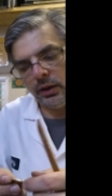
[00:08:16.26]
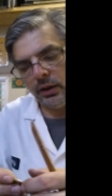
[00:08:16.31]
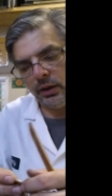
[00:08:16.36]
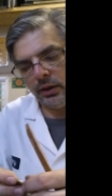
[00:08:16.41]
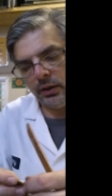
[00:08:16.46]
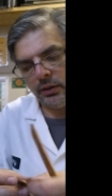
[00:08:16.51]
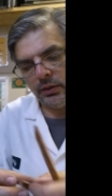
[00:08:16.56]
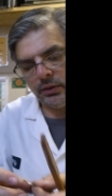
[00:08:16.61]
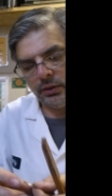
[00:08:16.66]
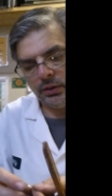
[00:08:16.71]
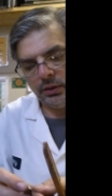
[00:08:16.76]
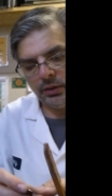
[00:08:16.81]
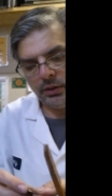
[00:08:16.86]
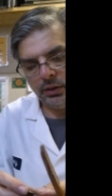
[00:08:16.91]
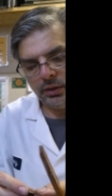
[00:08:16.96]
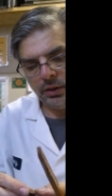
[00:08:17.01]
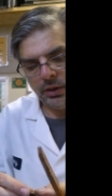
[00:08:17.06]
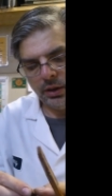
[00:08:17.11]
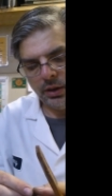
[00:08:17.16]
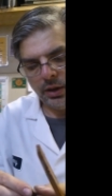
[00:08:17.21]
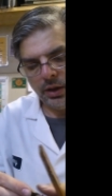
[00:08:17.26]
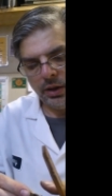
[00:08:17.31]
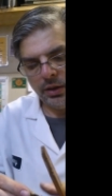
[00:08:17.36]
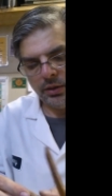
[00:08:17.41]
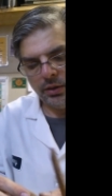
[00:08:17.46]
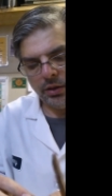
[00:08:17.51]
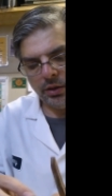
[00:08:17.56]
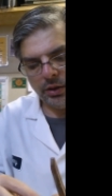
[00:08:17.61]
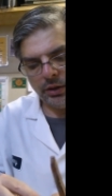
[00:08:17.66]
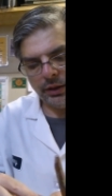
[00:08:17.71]
and
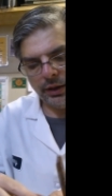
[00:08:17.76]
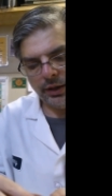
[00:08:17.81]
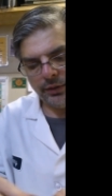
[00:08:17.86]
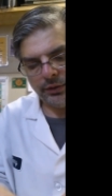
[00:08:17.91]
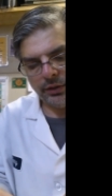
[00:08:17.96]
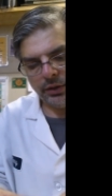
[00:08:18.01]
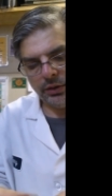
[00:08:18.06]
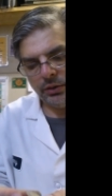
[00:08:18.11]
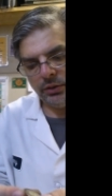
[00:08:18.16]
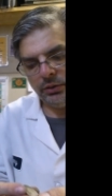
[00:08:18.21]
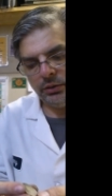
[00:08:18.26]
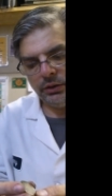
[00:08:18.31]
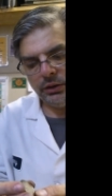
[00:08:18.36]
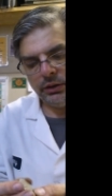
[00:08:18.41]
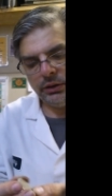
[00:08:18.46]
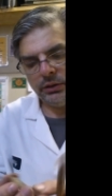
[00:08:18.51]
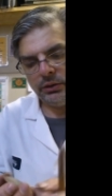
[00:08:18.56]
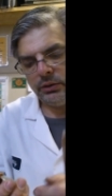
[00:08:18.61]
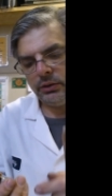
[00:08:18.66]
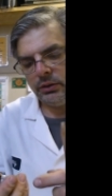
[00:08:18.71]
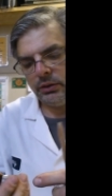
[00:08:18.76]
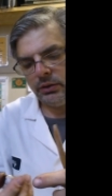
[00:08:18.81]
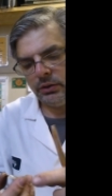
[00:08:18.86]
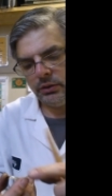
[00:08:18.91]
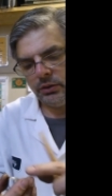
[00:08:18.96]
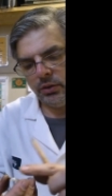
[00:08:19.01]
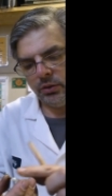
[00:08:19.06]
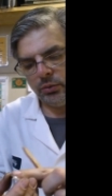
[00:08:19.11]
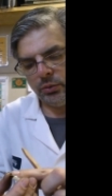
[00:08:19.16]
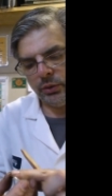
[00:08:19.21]
all you have to do is
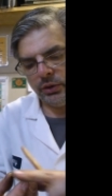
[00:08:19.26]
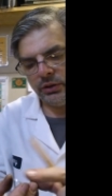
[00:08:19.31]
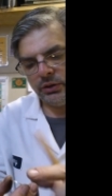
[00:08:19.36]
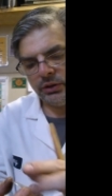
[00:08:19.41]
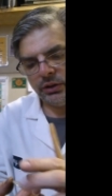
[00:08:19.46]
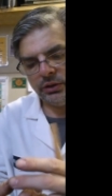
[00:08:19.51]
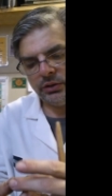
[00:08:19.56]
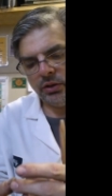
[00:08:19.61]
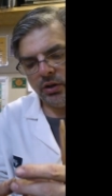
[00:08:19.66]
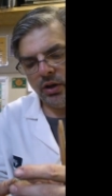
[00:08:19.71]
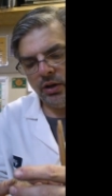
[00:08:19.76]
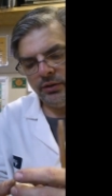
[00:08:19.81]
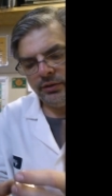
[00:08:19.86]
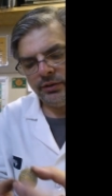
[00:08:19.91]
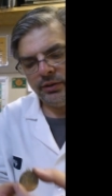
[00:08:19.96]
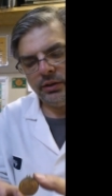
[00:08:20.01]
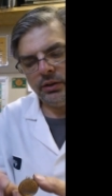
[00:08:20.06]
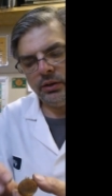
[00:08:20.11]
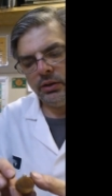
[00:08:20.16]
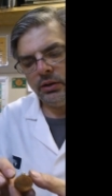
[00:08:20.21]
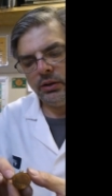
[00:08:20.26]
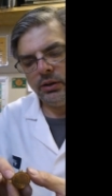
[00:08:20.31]
go rinse this off,